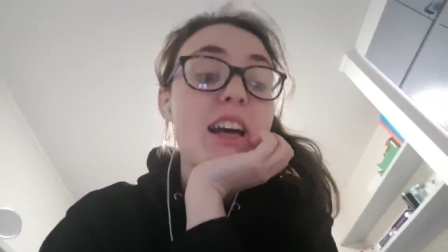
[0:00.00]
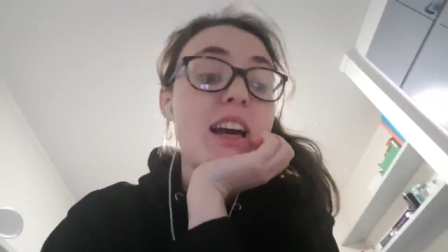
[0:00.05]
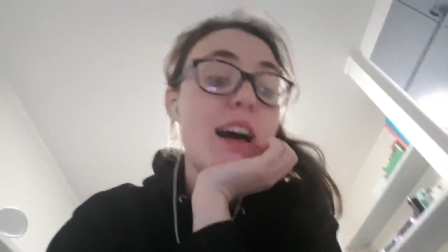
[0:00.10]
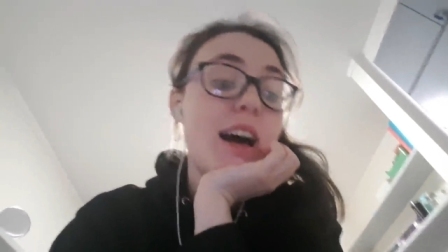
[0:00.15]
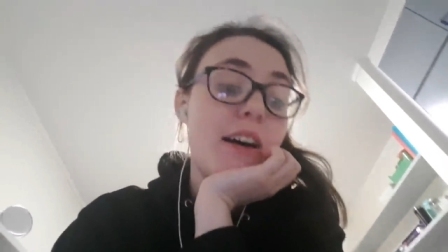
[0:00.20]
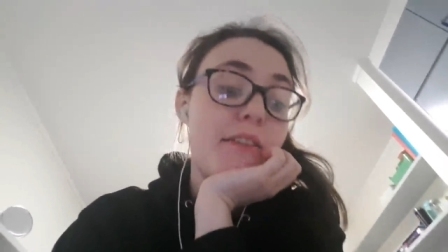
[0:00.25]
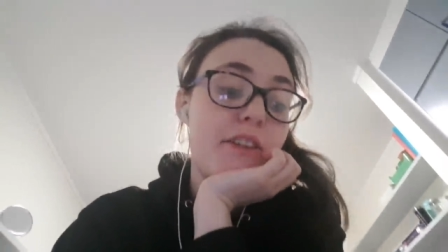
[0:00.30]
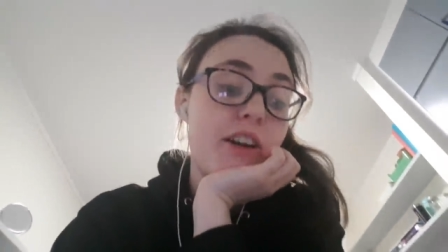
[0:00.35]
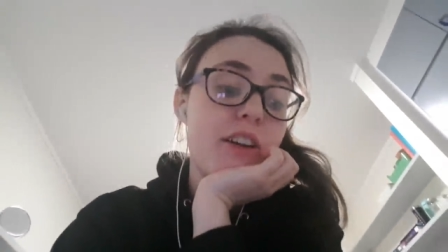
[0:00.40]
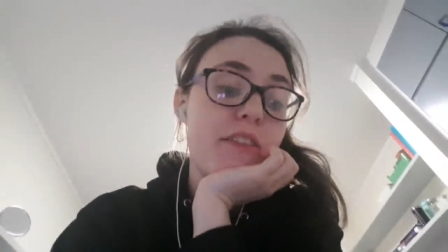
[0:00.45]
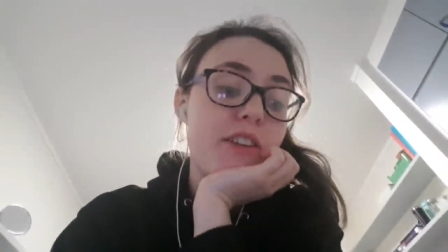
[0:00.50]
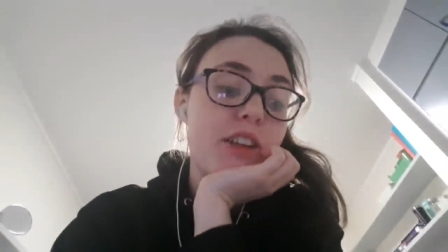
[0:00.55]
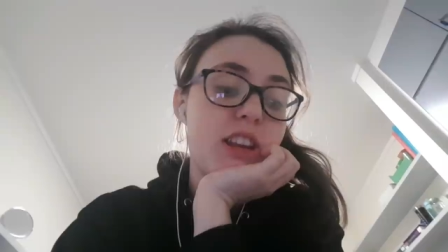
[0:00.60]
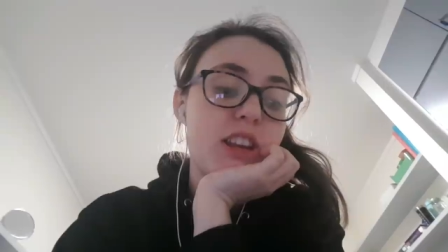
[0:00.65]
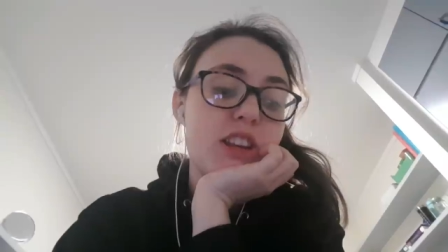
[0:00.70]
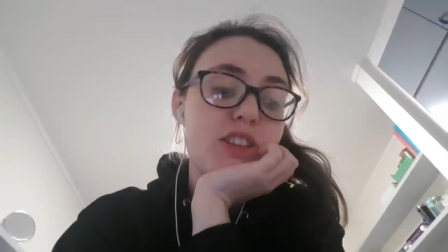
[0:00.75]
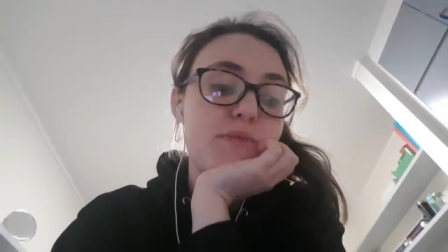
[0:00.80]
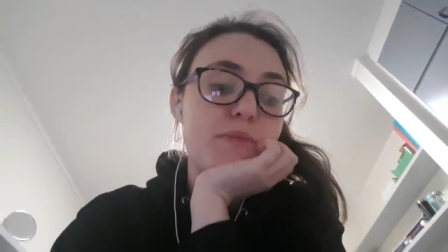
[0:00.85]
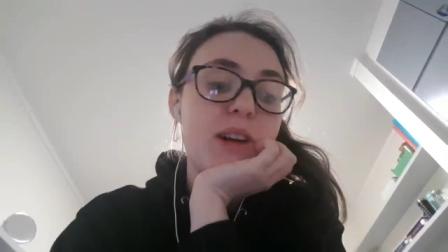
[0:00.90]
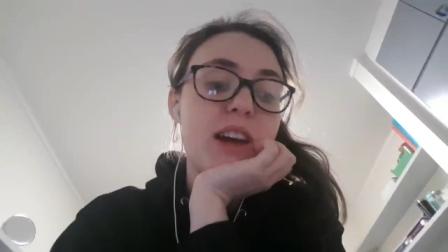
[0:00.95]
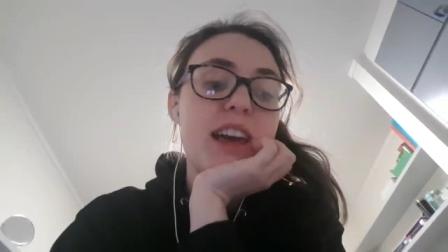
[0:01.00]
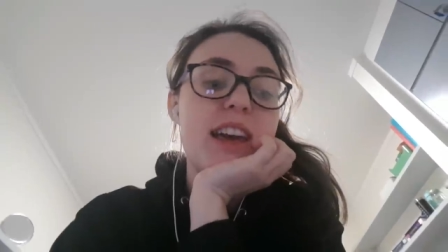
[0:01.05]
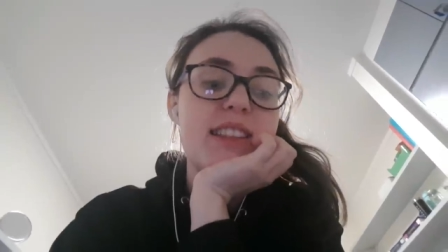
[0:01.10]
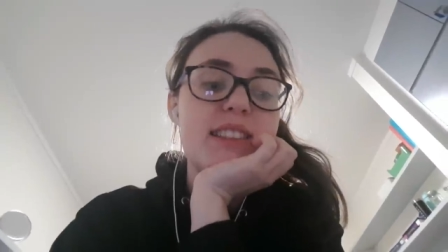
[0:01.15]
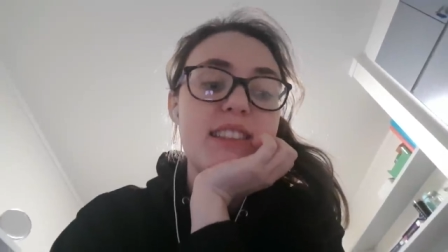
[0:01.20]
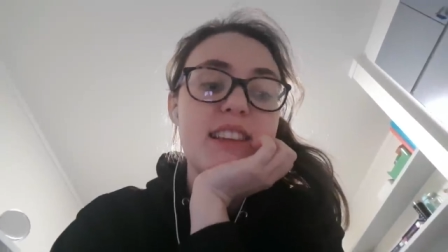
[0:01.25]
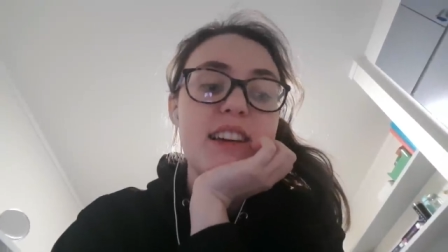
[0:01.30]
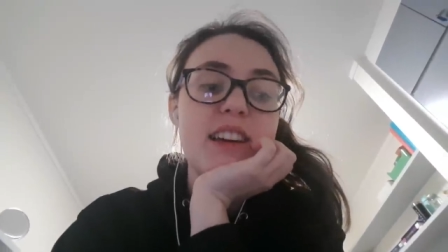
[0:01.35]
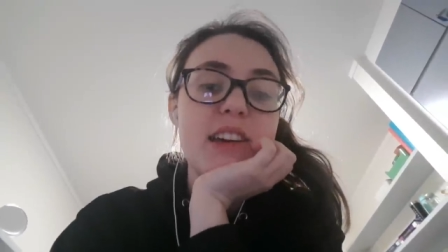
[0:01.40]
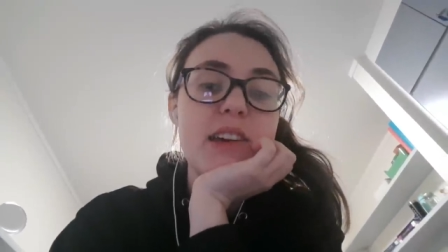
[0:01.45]
Have I finished my
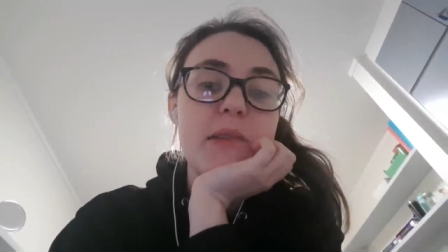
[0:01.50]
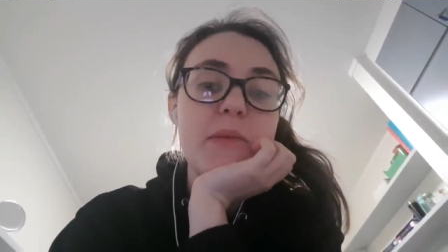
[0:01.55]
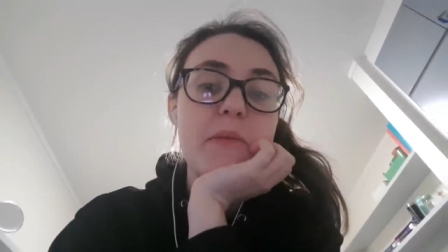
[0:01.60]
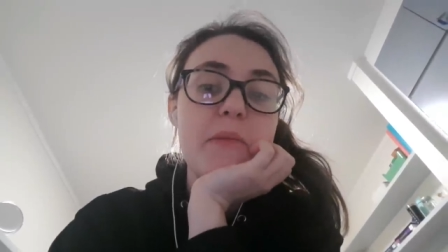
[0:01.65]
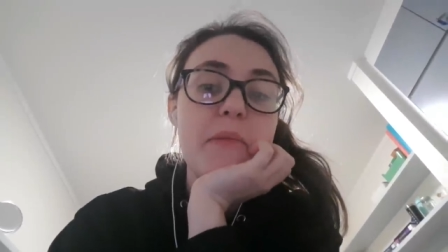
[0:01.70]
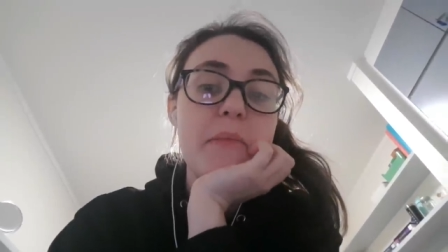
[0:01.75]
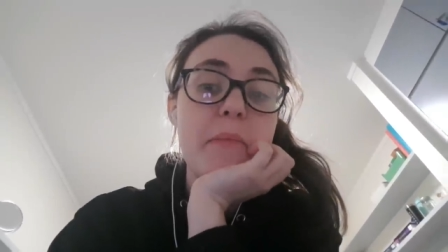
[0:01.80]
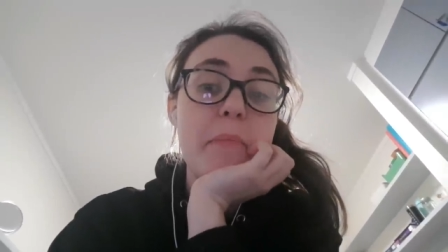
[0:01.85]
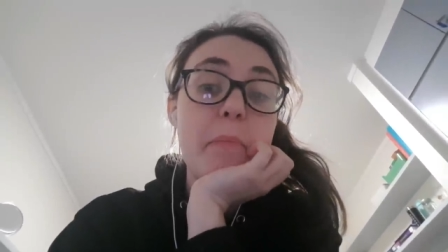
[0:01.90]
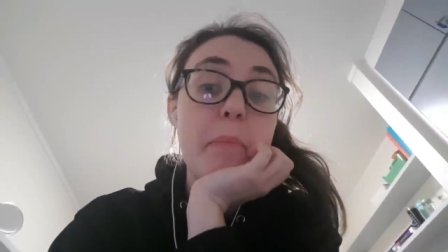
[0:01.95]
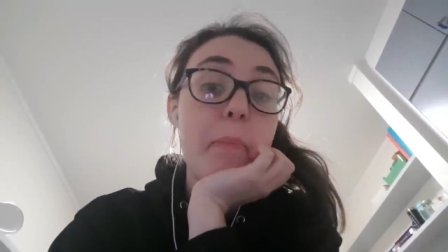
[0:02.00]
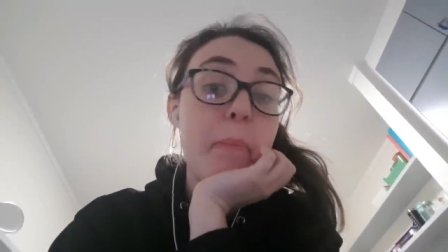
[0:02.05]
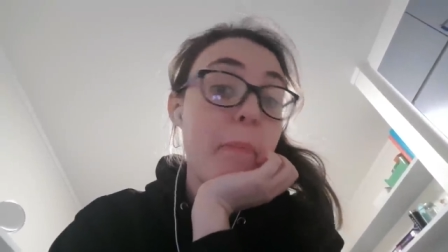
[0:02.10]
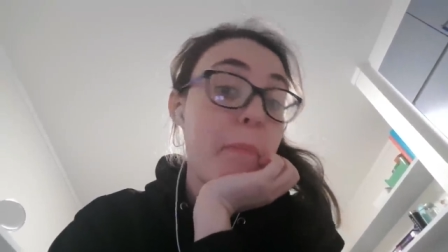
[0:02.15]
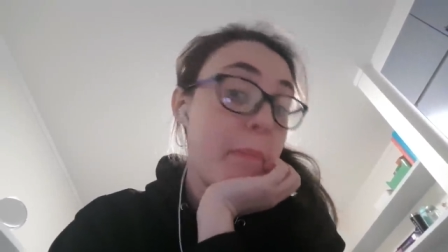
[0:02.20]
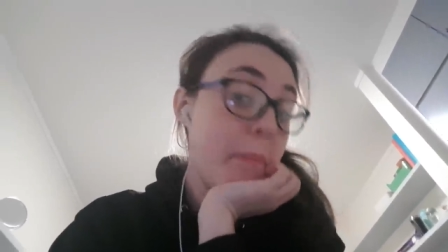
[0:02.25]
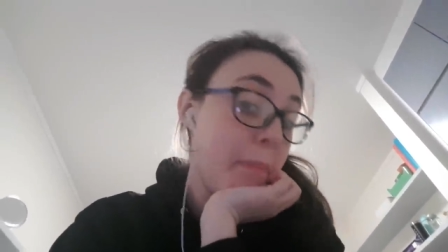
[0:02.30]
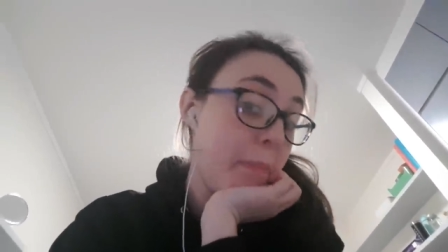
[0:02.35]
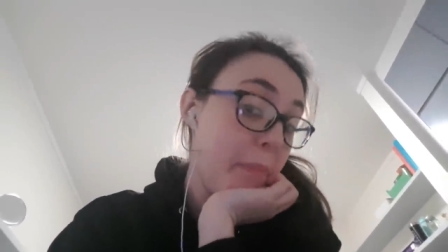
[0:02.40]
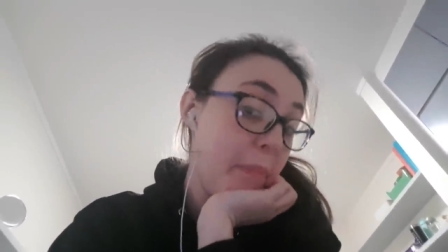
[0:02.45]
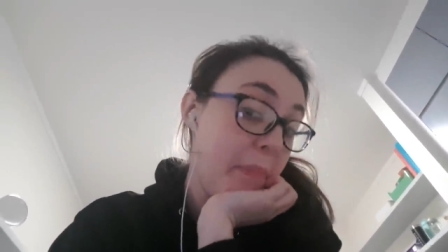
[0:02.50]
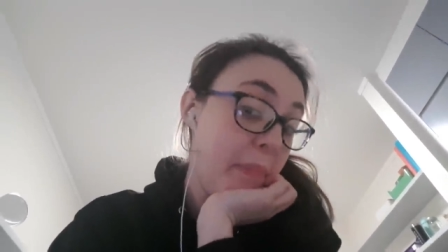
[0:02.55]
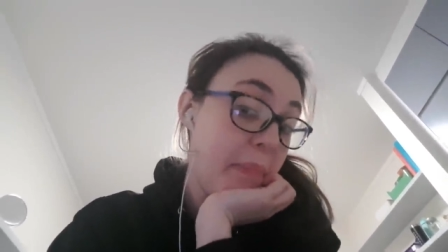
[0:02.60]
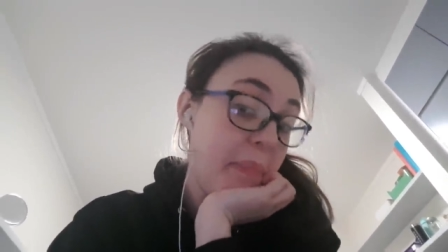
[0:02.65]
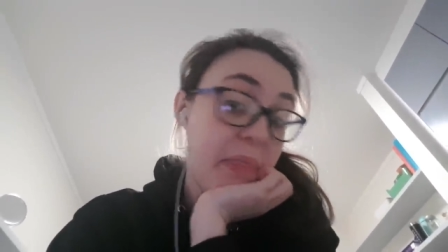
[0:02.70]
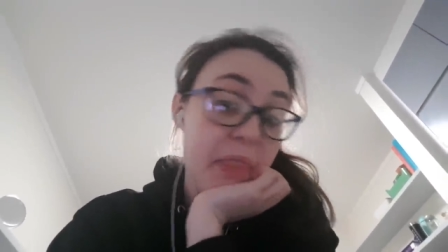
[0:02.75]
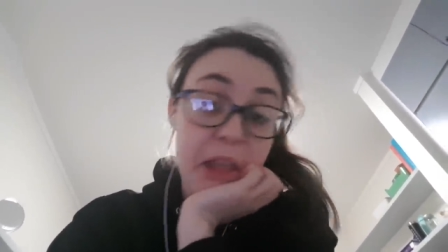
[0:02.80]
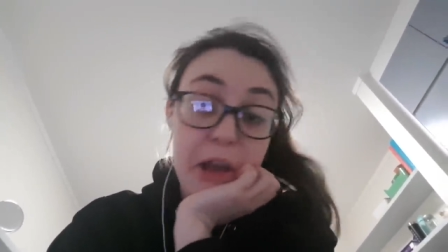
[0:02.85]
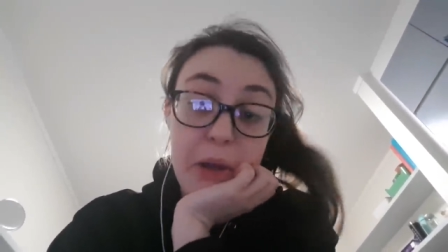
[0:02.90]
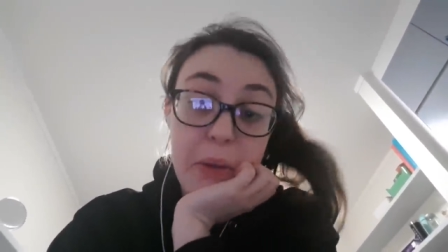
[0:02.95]
essay?
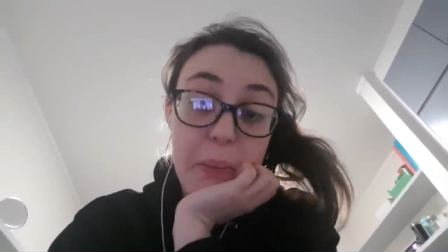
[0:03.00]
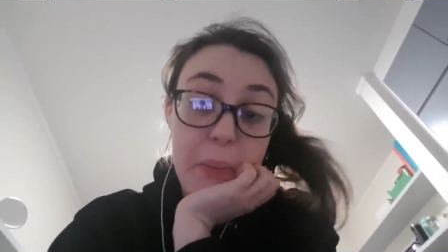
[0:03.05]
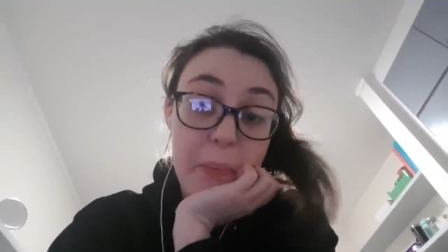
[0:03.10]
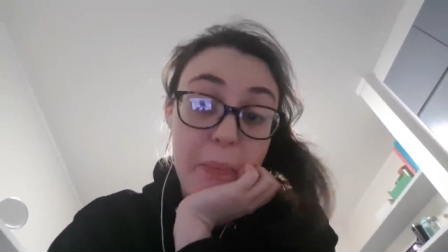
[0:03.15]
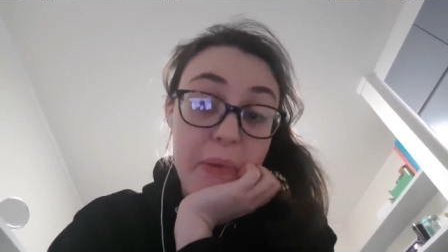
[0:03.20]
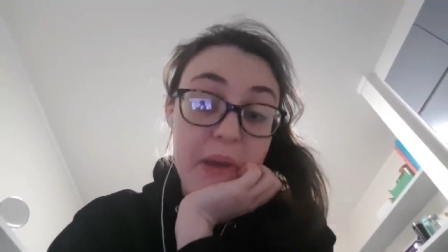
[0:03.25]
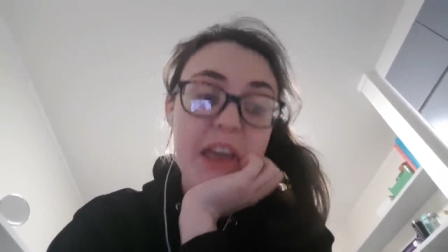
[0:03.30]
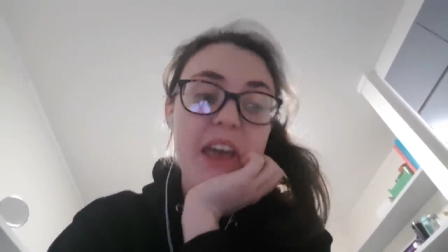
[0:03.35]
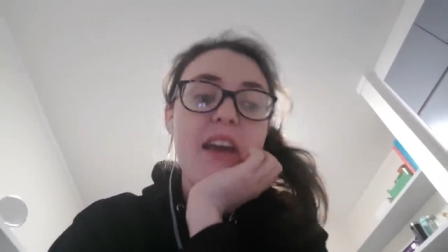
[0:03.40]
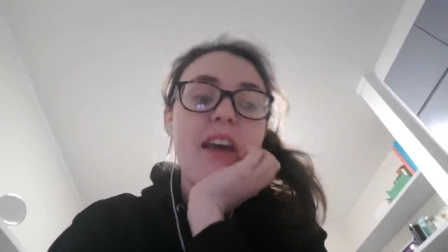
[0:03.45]
Nope.